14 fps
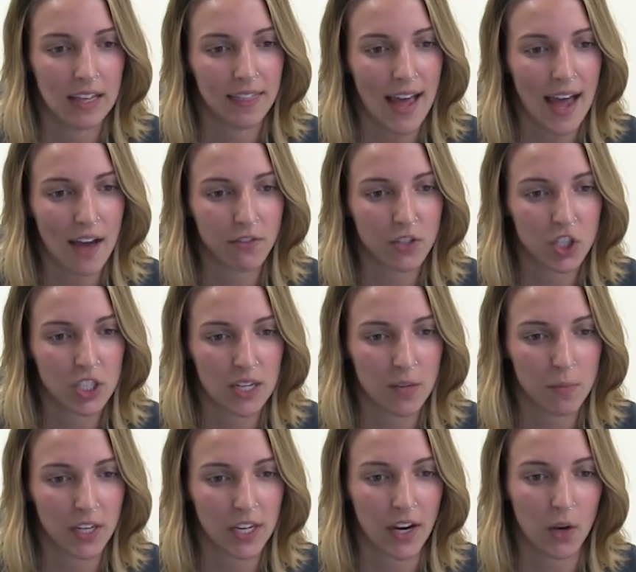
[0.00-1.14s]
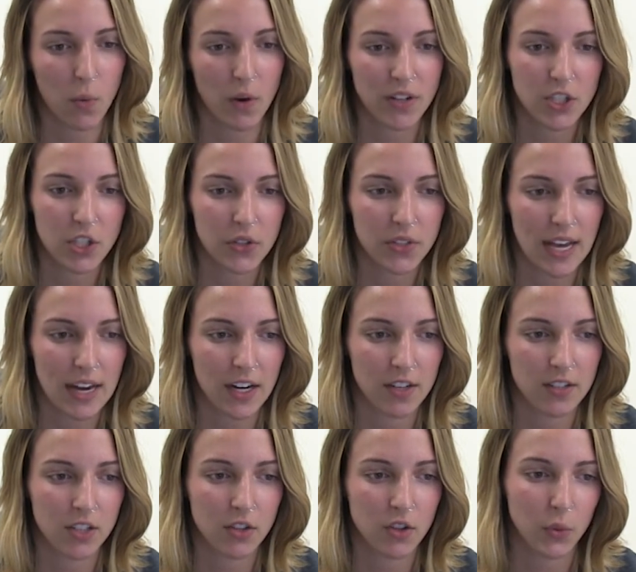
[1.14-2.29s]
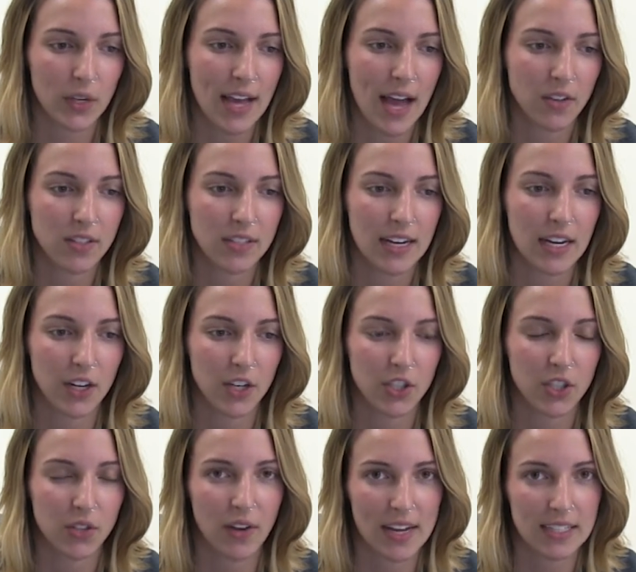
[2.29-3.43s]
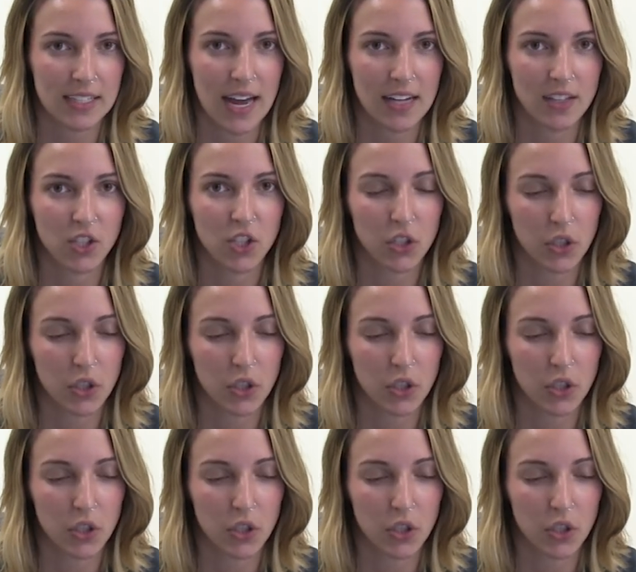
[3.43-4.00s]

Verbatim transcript: The average team would carry one to two setters, three outside hitters or right sides,